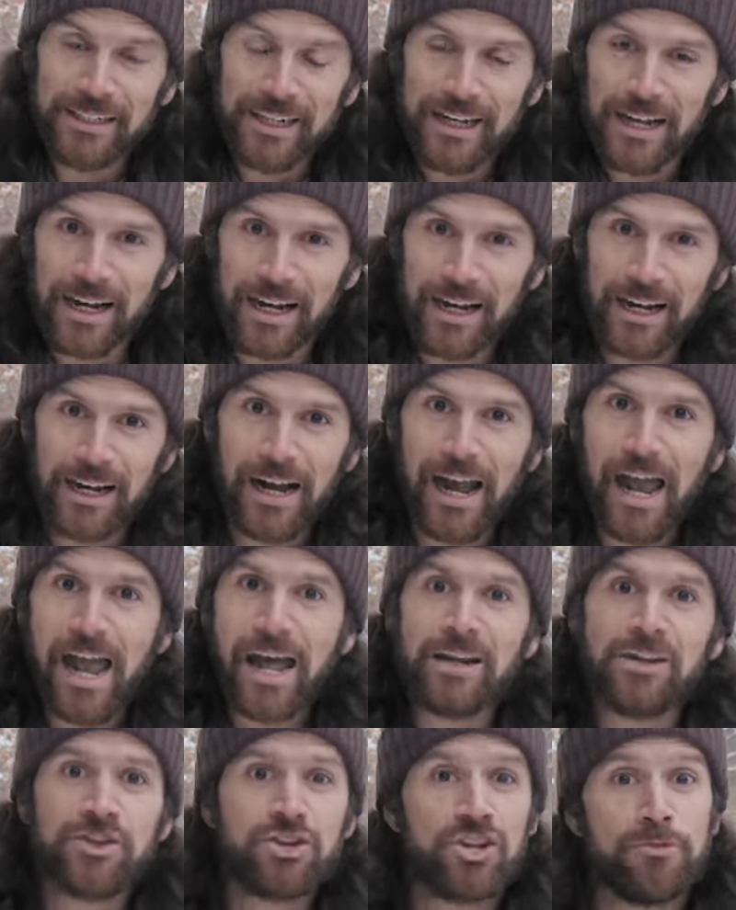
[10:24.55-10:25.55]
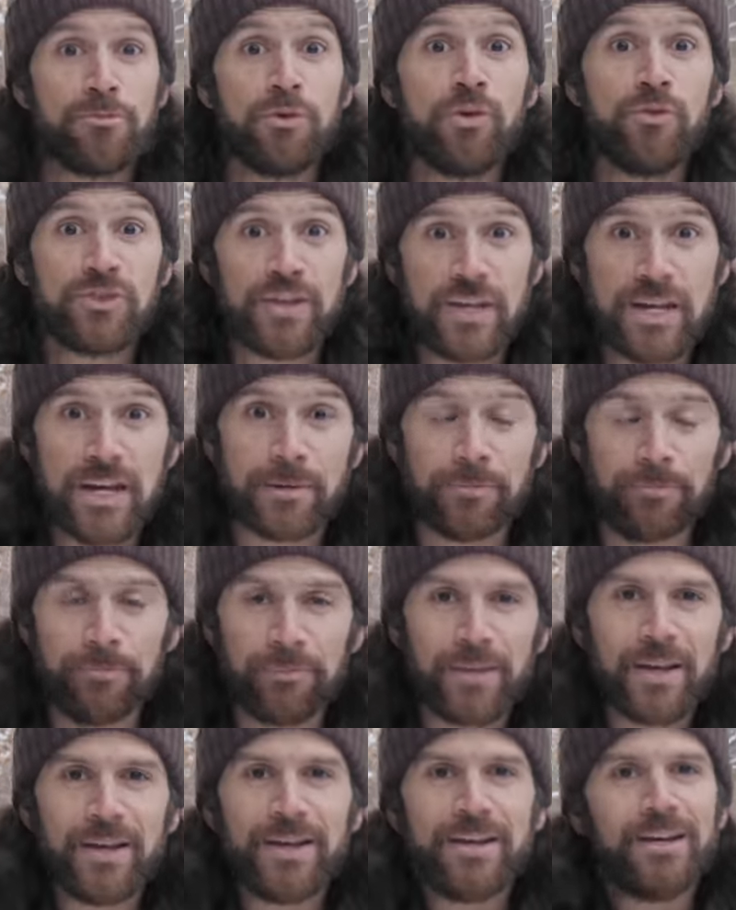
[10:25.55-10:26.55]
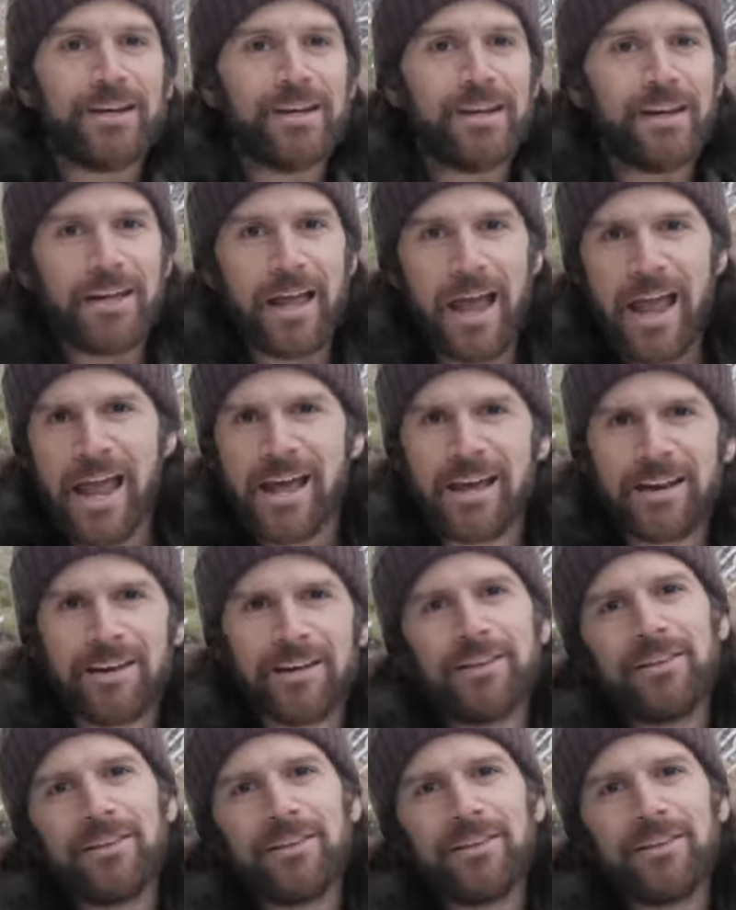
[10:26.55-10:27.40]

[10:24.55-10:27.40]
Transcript: Uh, and she moves in. And,